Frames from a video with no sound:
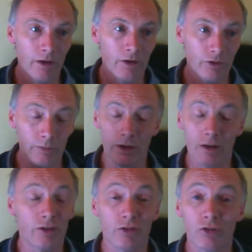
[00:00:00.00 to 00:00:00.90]

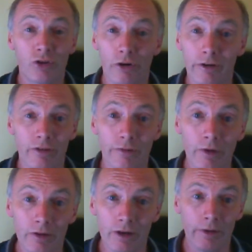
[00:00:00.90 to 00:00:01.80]
Sometimes they're just curious of
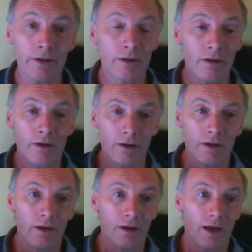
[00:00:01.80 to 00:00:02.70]
what they're doing.
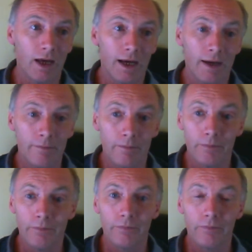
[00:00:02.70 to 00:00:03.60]

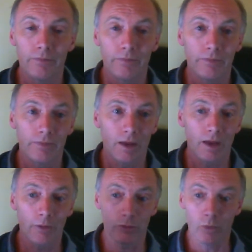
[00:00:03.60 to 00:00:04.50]

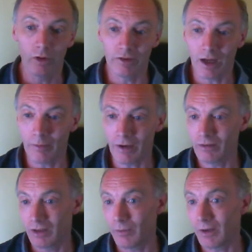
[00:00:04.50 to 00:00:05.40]
I was one time
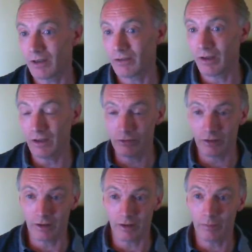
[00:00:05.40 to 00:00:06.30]
actually by a
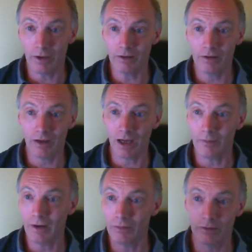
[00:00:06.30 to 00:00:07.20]
station, and the person
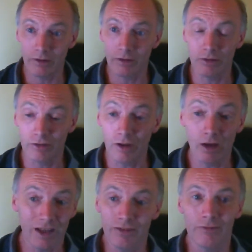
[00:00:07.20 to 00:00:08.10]
came out and said, because you're not
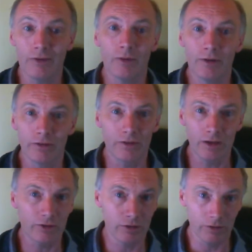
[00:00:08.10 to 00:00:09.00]
allowed to film on
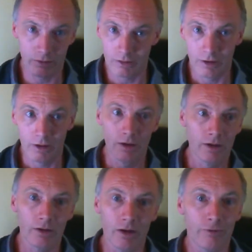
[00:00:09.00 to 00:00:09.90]
stations.
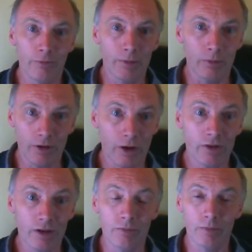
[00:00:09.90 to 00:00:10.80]
Don't know if people know
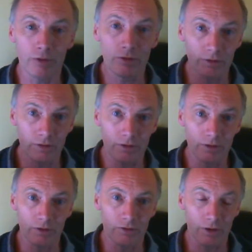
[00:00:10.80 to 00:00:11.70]
this, but
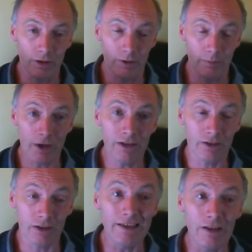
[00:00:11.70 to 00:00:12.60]
you're
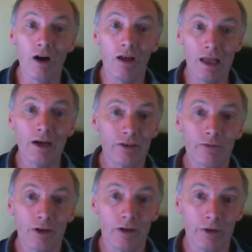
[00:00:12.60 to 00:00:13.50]
basically not allowed to
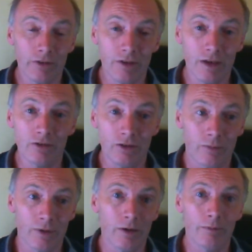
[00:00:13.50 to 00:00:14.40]
film on
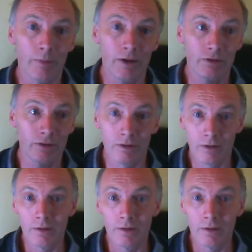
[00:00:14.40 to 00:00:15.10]
stations without permission.